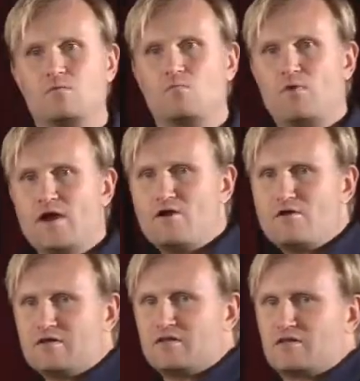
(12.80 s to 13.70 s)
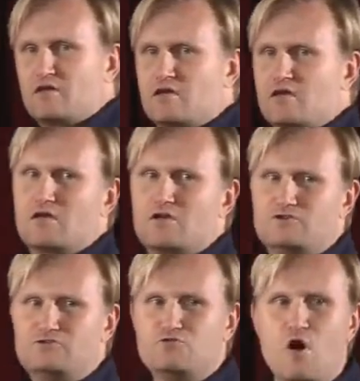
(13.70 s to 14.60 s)
where
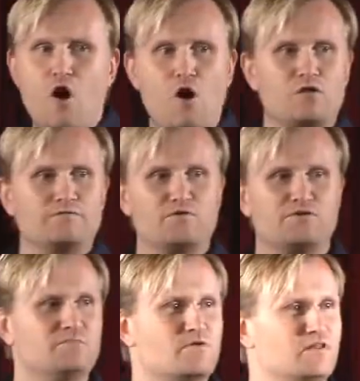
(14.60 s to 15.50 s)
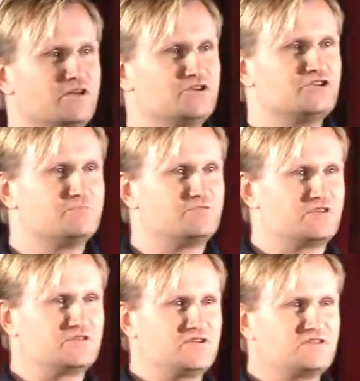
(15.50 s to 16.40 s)
do all of your human relationships
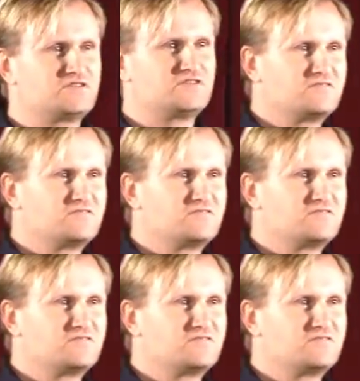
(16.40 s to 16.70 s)
exist?